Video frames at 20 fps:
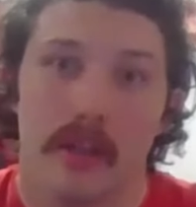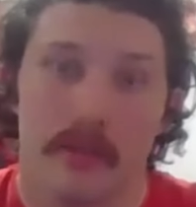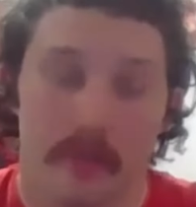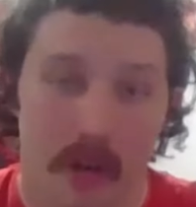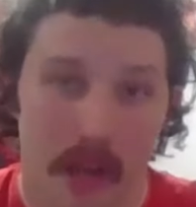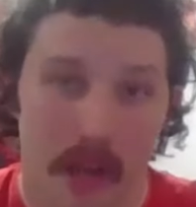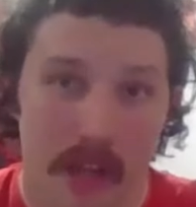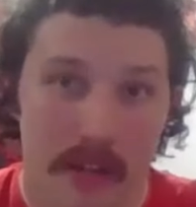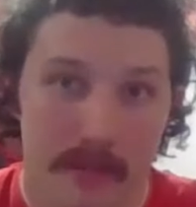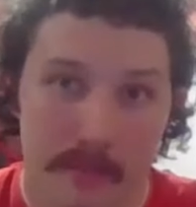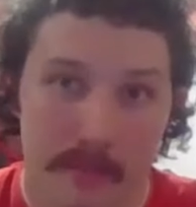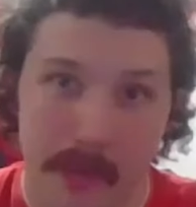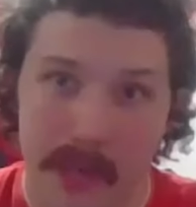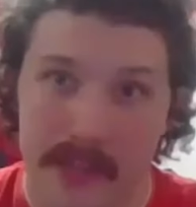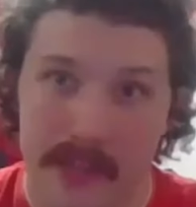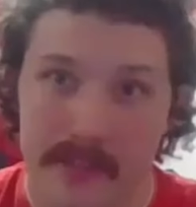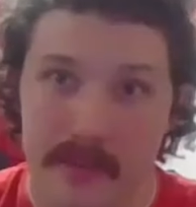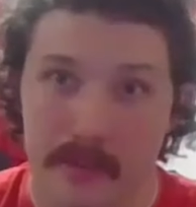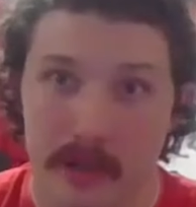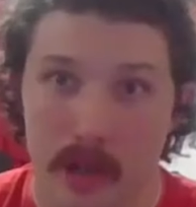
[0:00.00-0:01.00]
right?
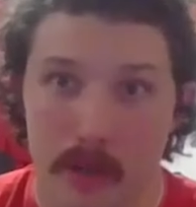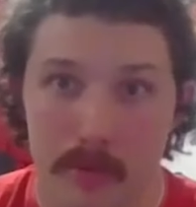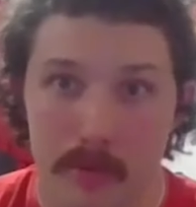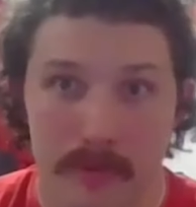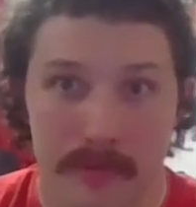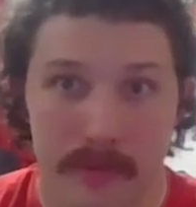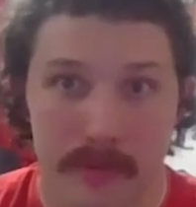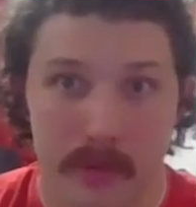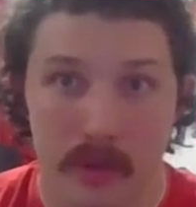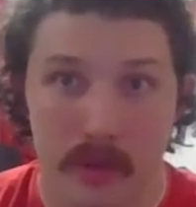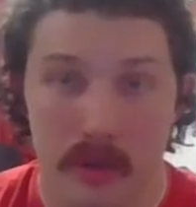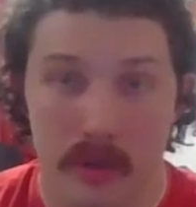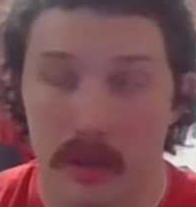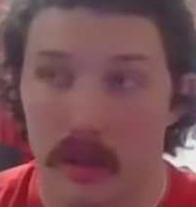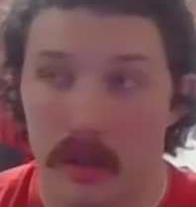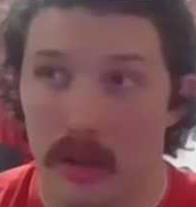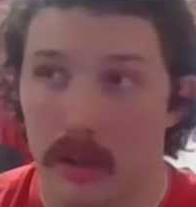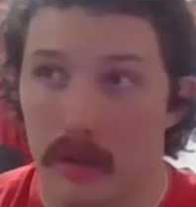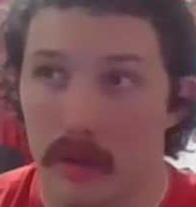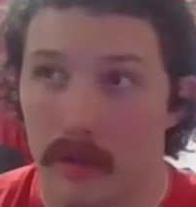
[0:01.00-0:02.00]
Bands that we'd opened
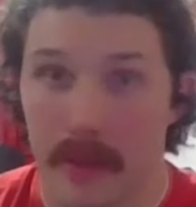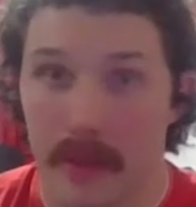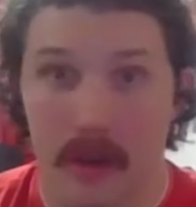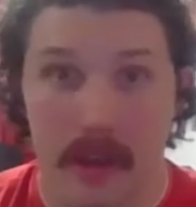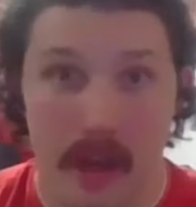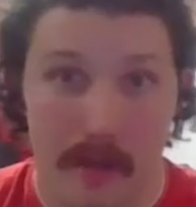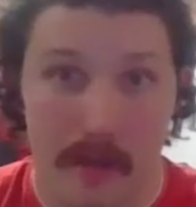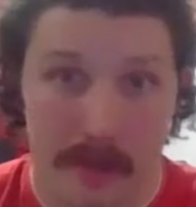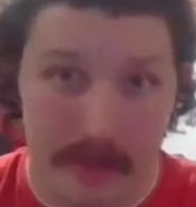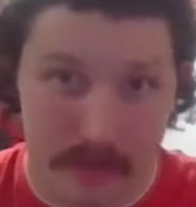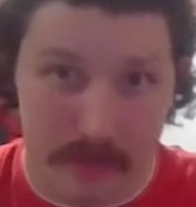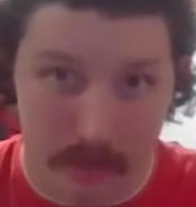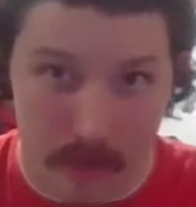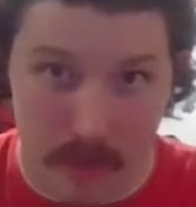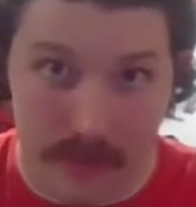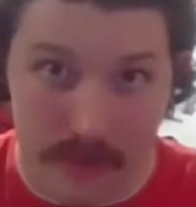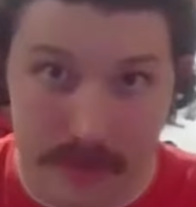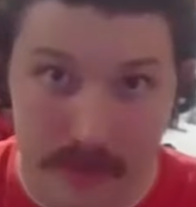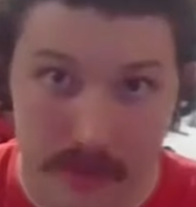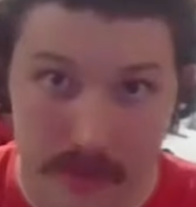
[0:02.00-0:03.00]
for when they were coming through
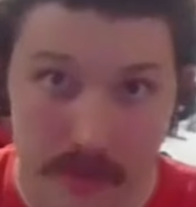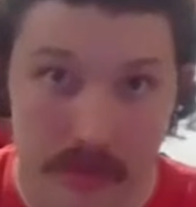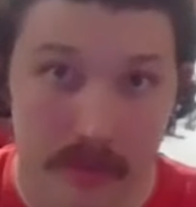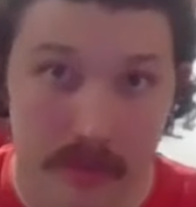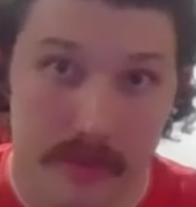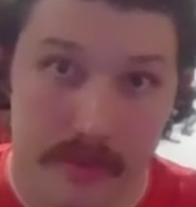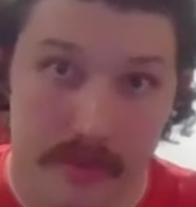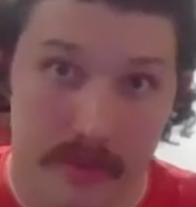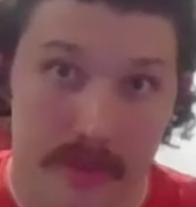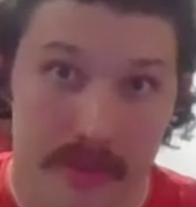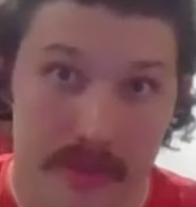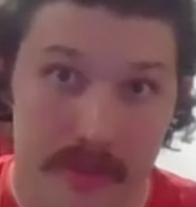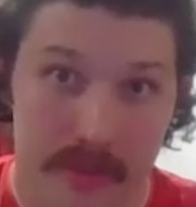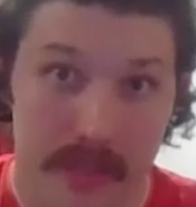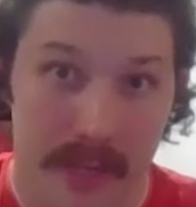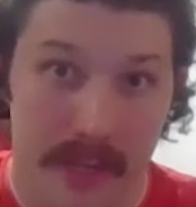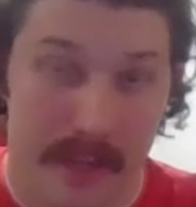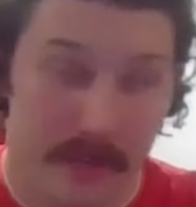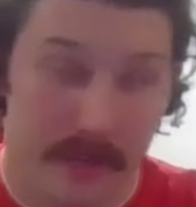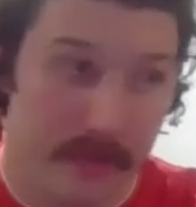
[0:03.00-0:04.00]
on tour through
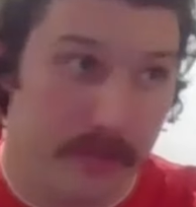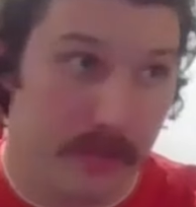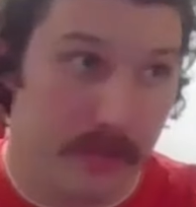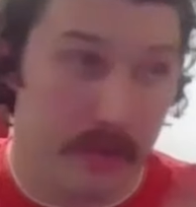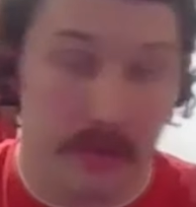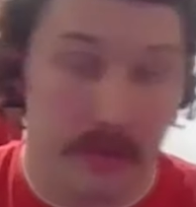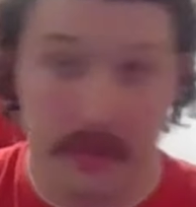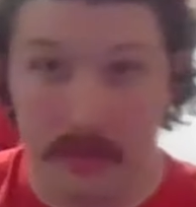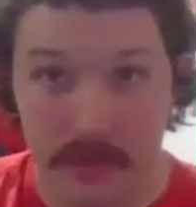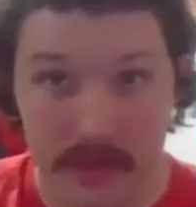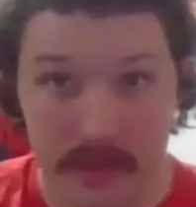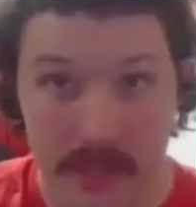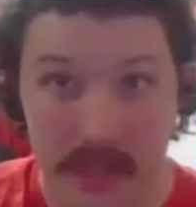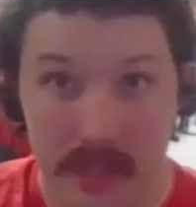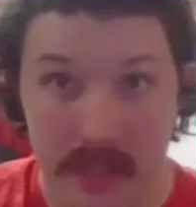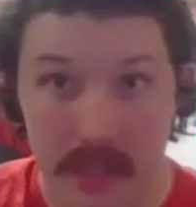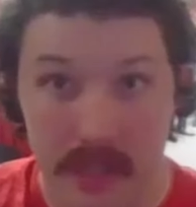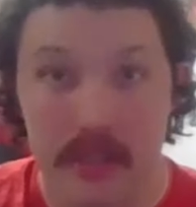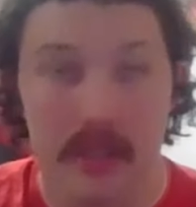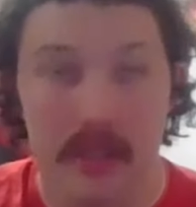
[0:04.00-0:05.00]

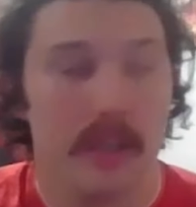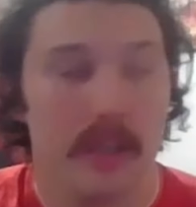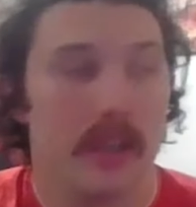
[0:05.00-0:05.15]
Sydney.